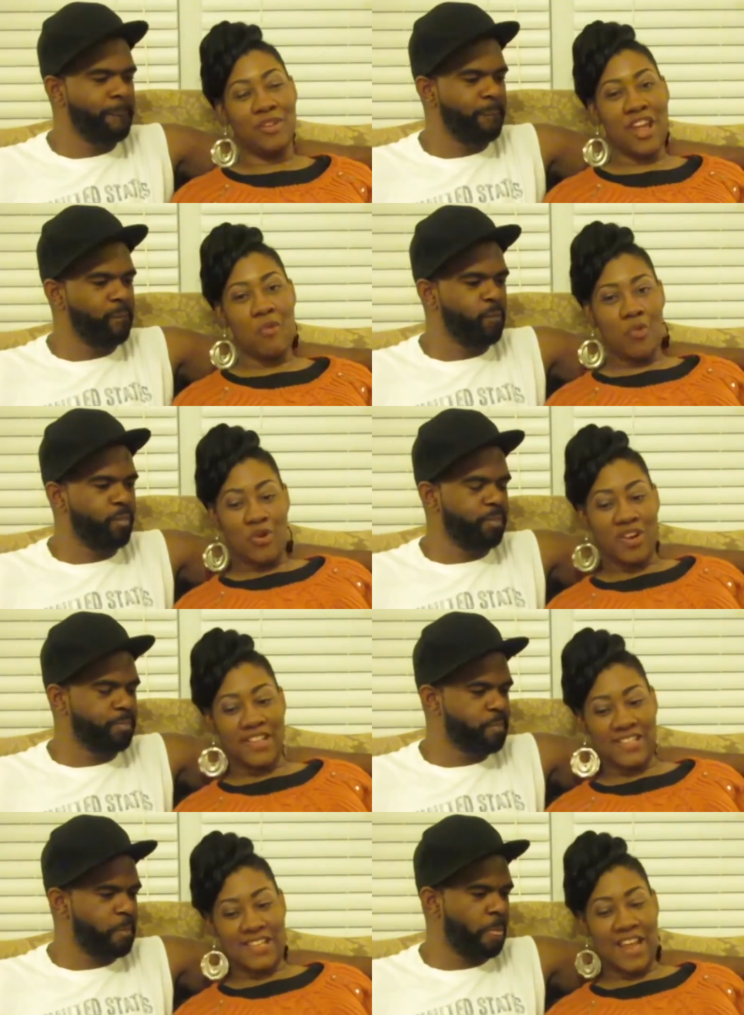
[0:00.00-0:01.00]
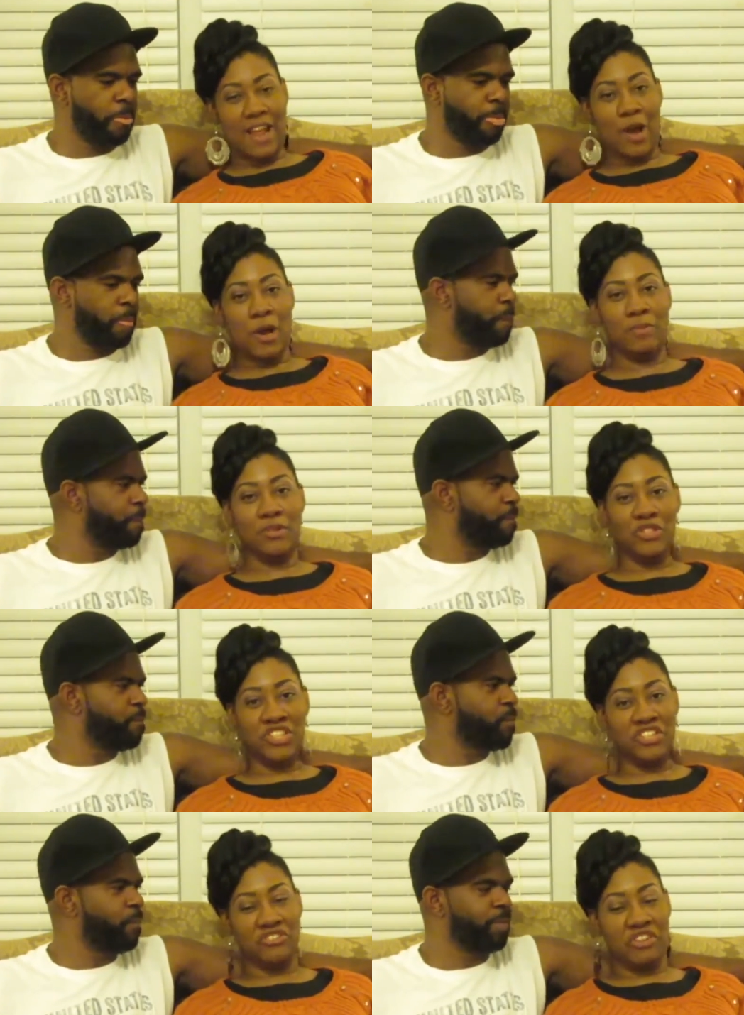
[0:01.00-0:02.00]
Speaker 1: with their ones and their um, little
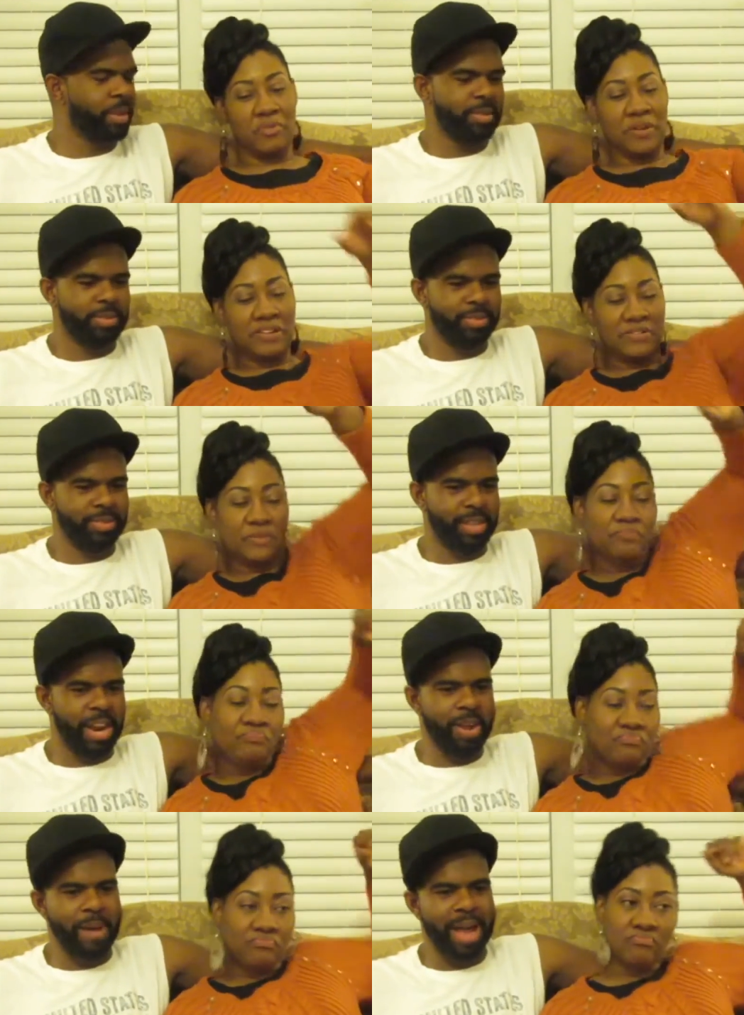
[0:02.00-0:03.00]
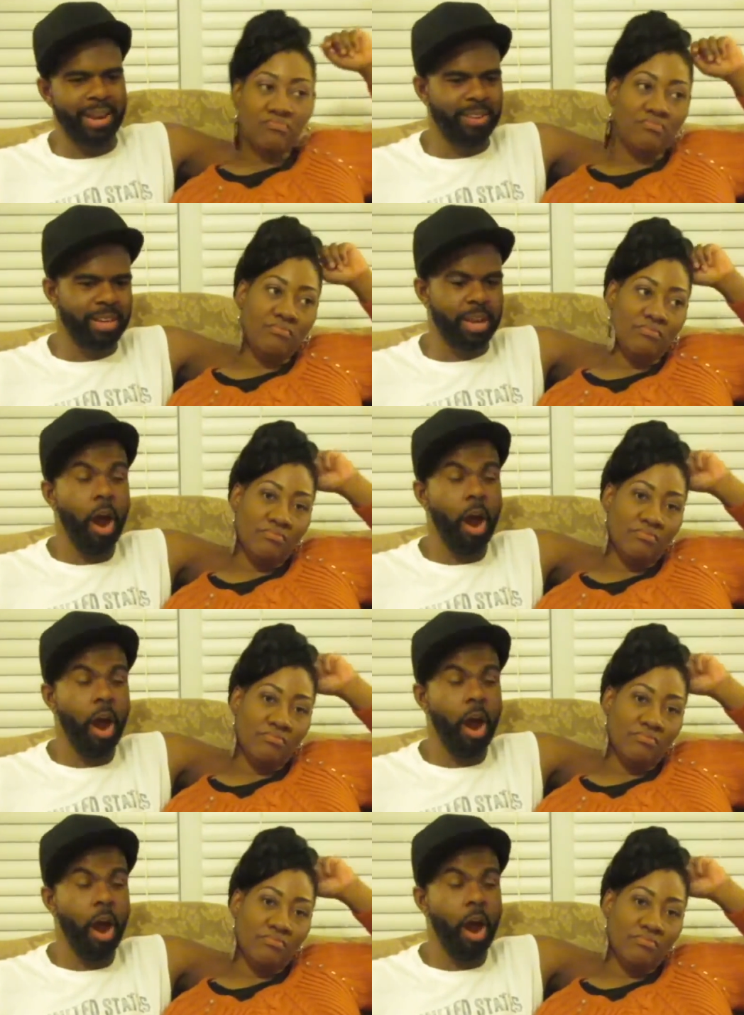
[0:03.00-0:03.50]
G string or whatever. Everybody looking.